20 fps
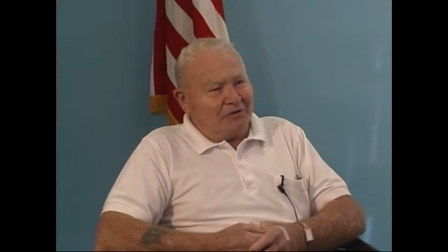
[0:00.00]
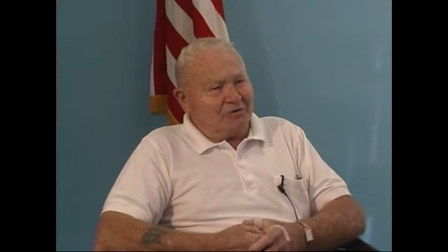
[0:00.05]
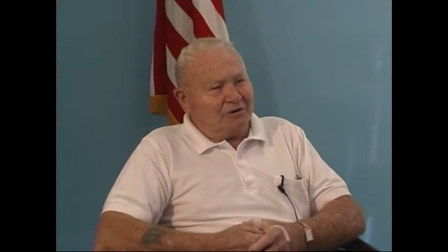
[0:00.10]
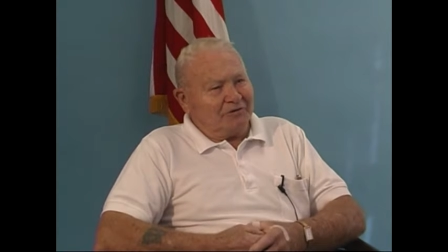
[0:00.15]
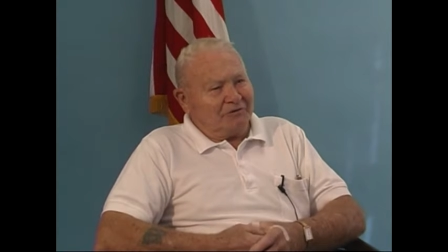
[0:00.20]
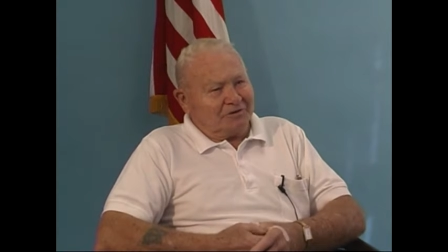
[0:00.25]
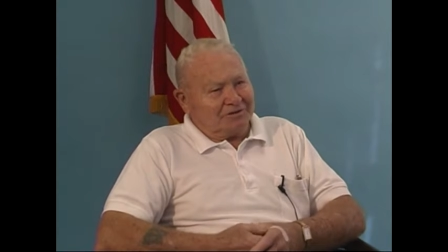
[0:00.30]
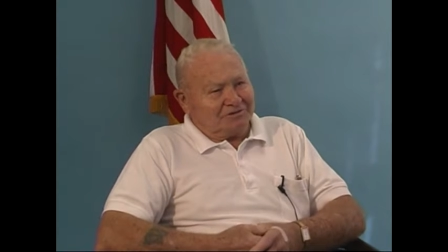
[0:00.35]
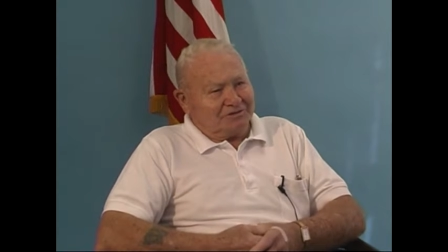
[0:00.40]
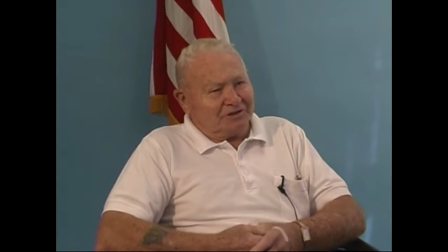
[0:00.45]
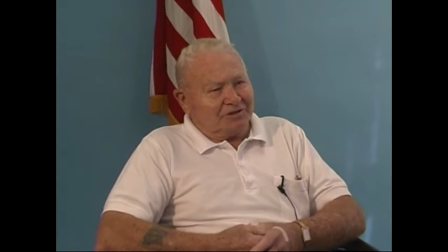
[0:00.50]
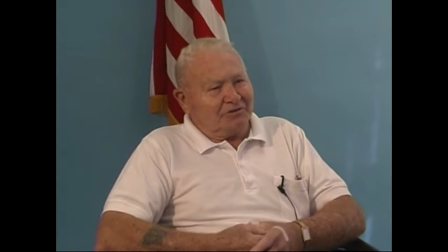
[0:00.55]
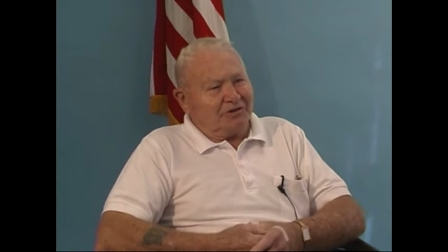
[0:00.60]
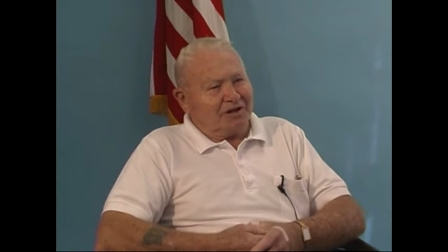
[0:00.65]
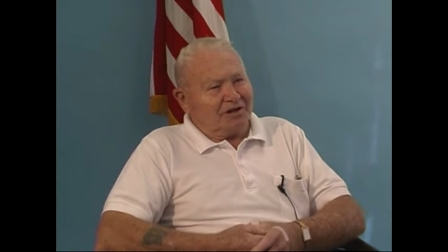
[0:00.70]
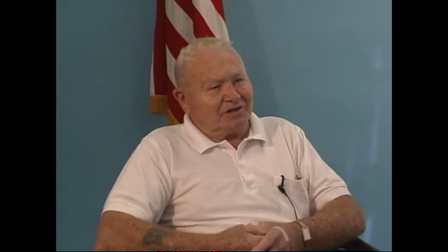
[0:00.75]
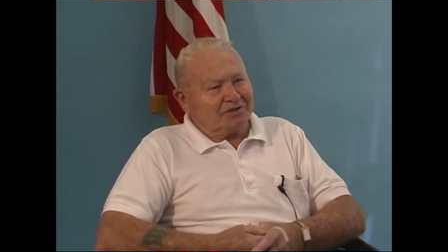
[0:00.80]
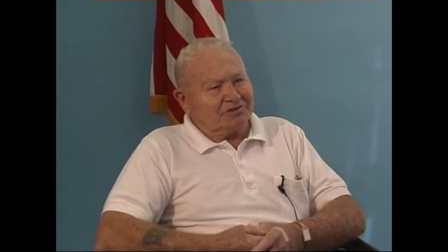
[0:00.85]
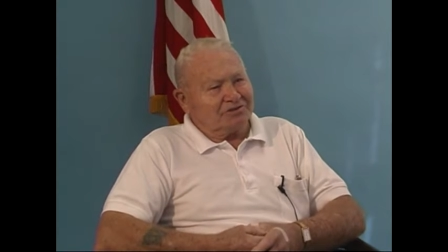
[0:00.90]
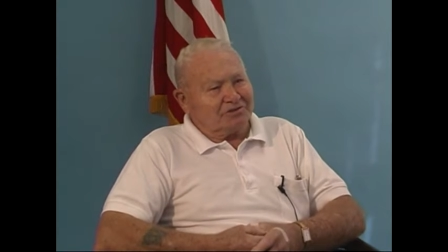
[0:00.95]
We was a
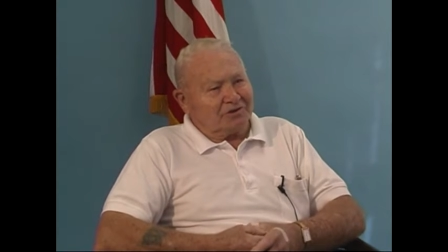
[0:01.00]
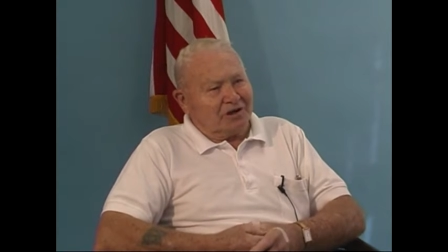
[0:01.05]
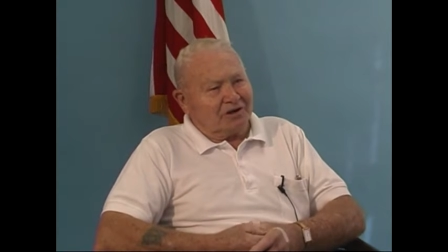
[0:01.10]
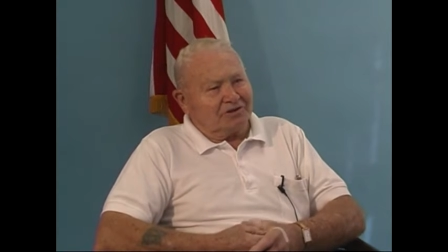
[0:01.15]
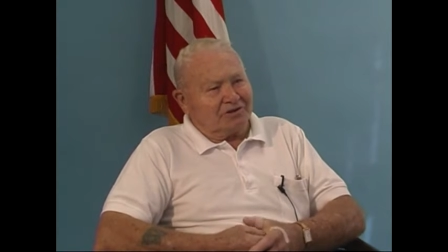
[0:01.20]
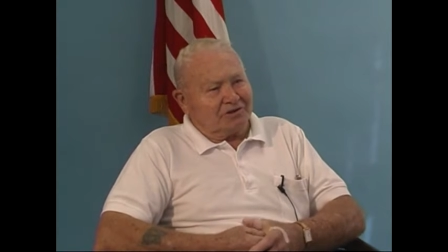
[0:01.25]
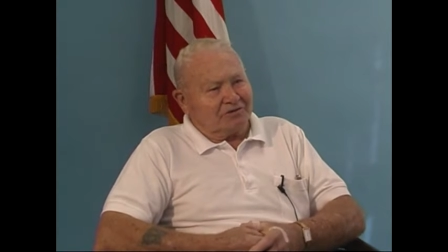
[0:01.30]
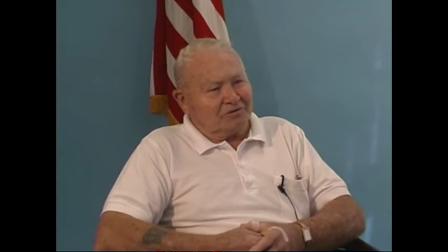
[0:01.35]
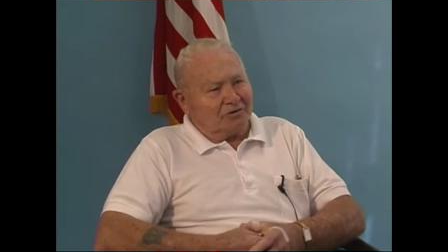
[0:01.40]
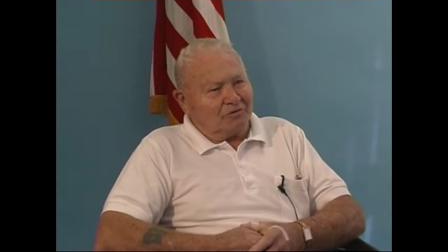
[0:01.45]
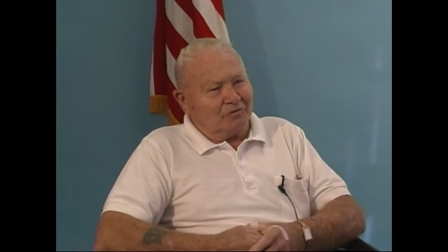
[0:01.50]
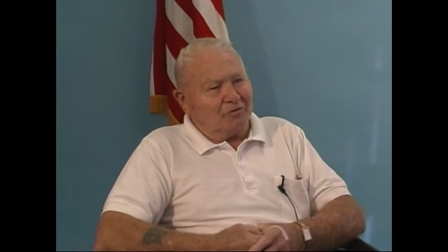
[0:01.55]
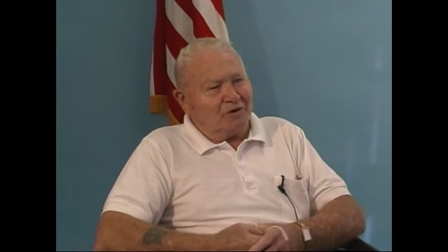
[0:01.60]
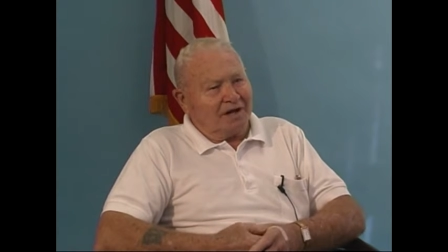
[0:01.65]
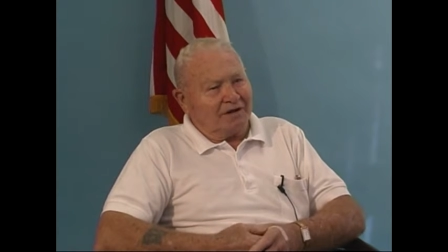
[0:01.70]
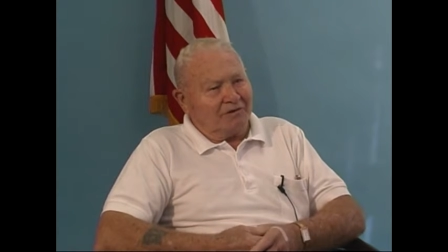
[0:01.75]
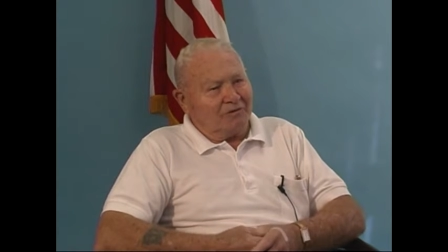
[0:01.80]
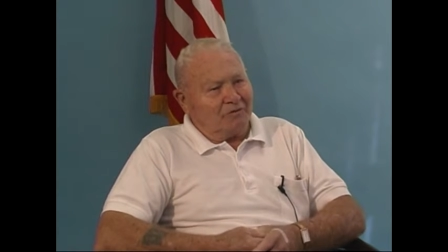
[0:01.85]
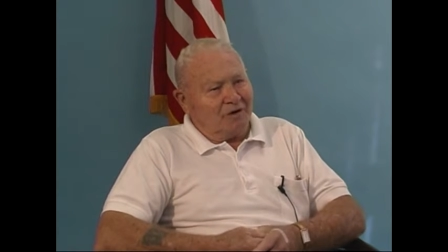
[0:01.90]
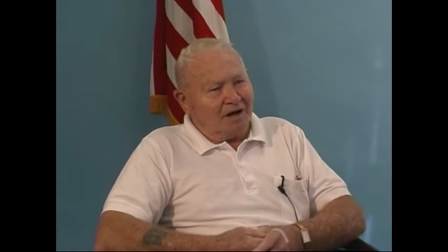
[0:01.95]
drill instructor for
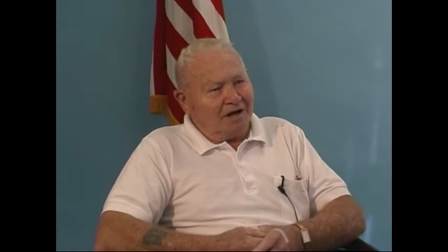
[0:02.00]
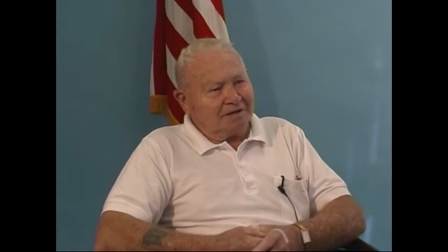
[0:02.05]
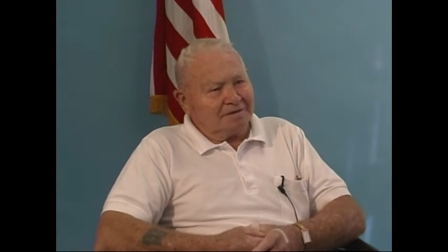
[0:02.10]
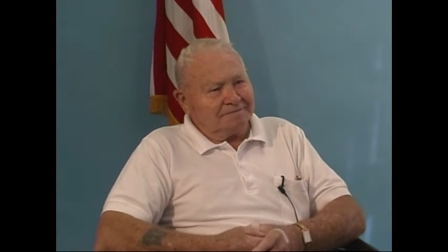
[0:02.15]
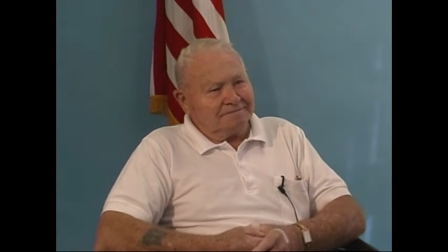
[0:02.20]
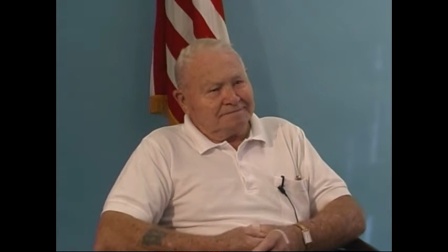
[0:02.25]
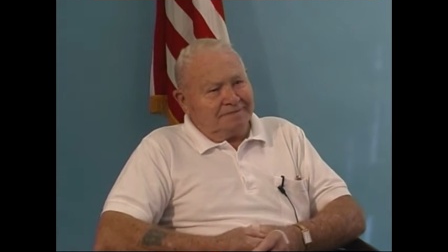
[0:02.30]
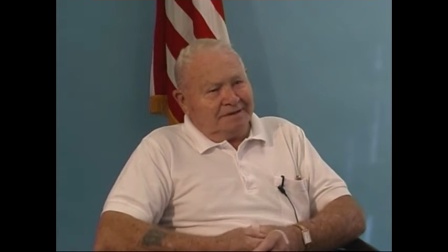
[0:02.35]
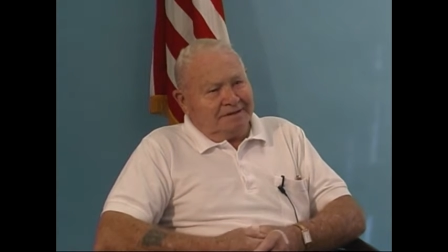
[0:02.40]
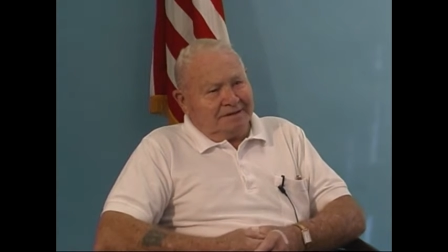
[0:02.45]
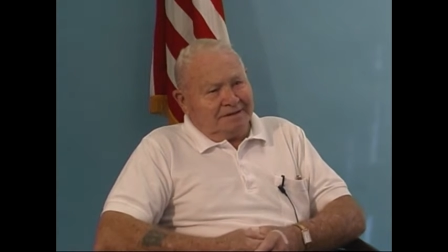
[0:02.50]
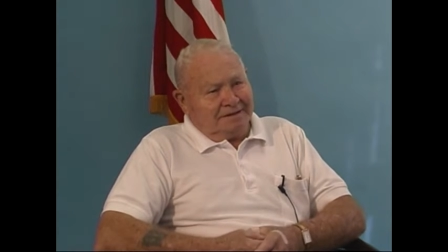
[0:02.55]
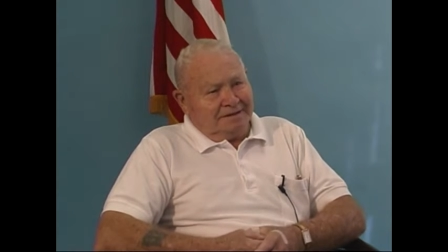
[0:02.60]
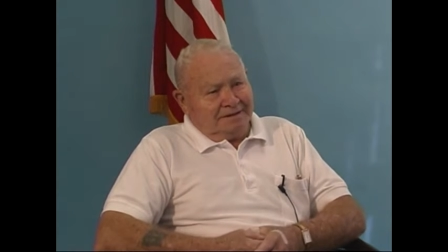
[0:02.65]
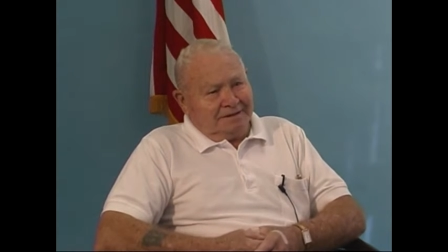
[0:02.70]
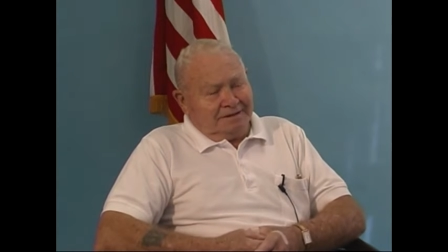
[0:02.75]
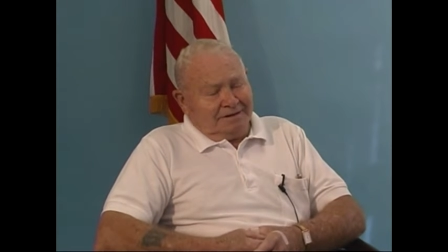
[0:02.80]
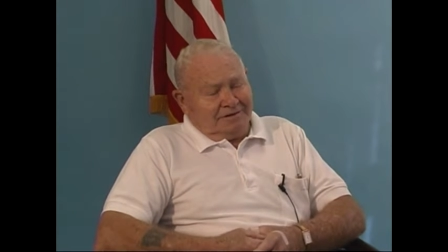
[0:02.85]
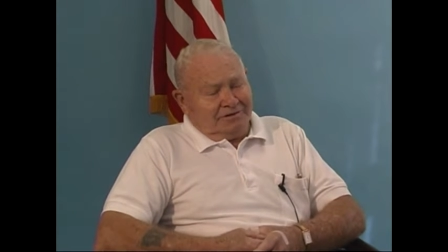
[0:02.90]
quite a while, mm.